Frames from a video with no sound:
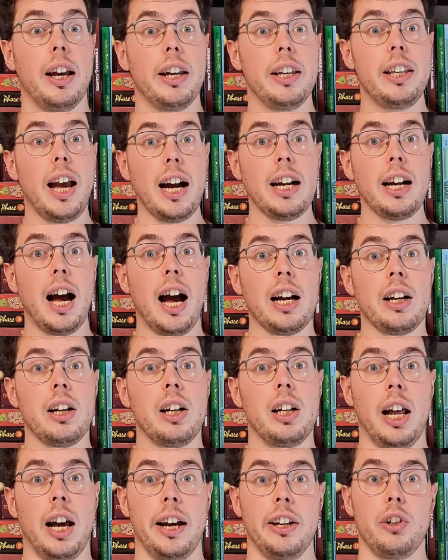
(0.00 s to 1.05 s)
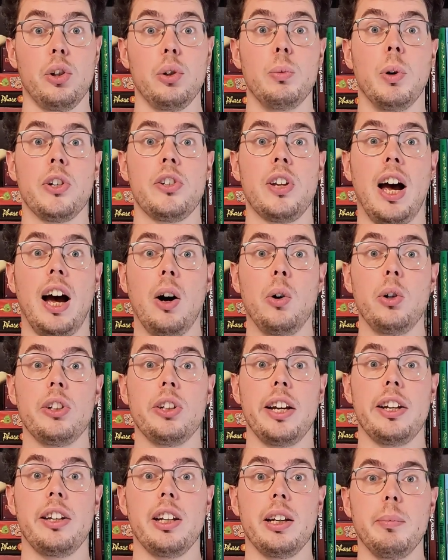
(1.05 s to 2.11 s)
A young acolyte who was out
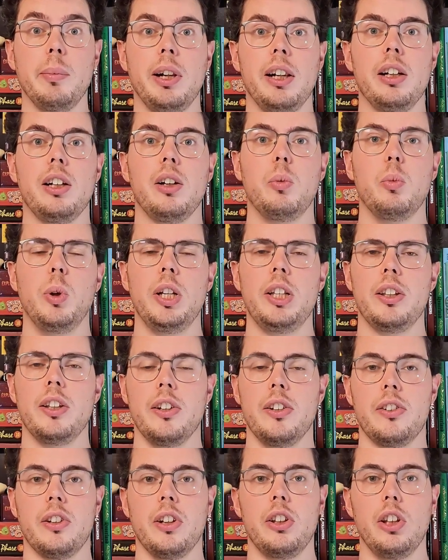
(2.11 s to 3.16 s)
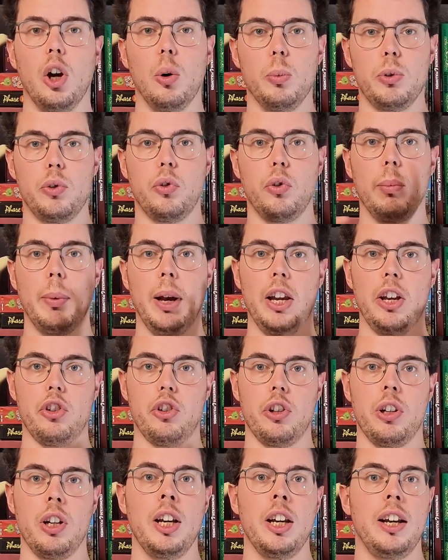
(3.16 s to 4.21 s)
getting milk witnessed the dome's
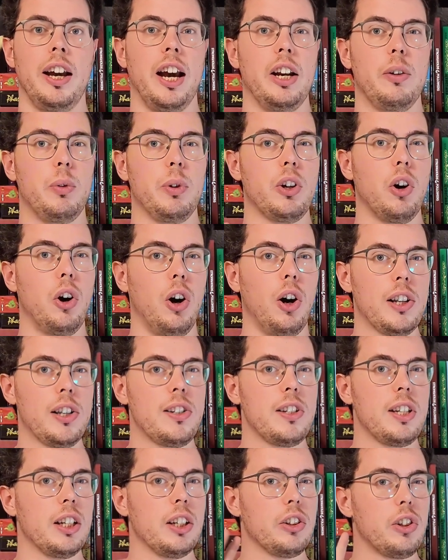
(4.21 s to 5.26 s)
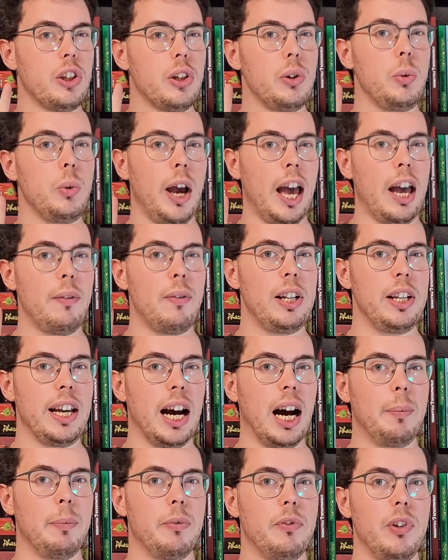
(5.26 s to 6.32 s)
formation and recalled seeing two heavily
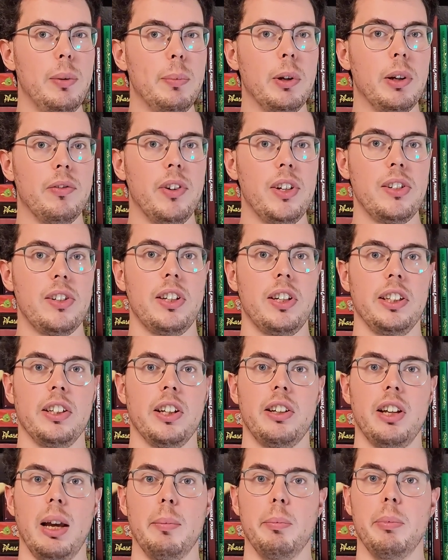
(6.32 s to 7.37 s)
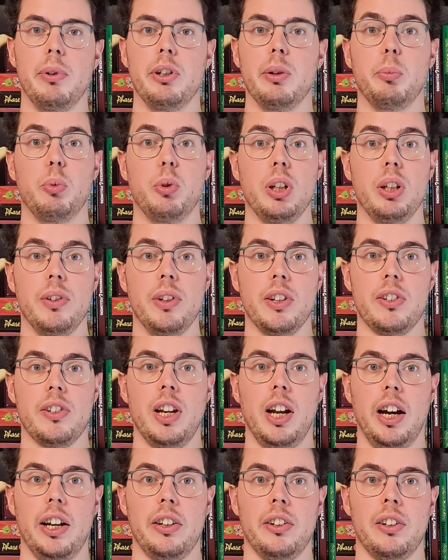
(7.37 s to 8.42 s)
armed women visiting the temple the previous
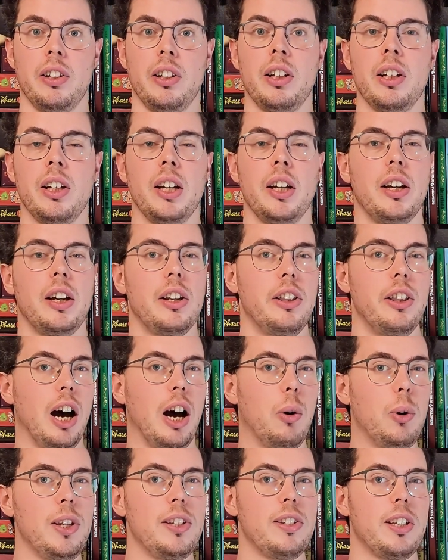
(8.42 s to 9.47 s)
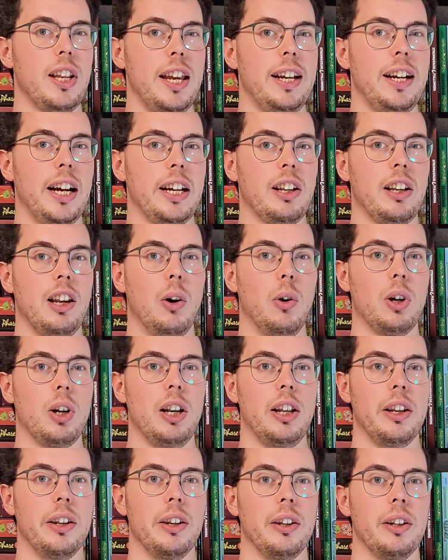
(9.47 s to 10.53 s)
night. Now he's staying at the local
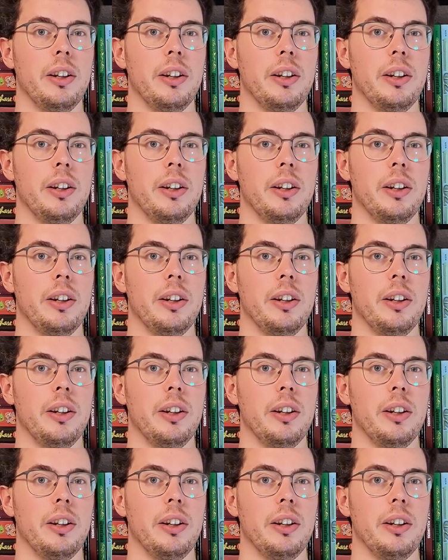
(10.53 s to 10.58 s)
inn.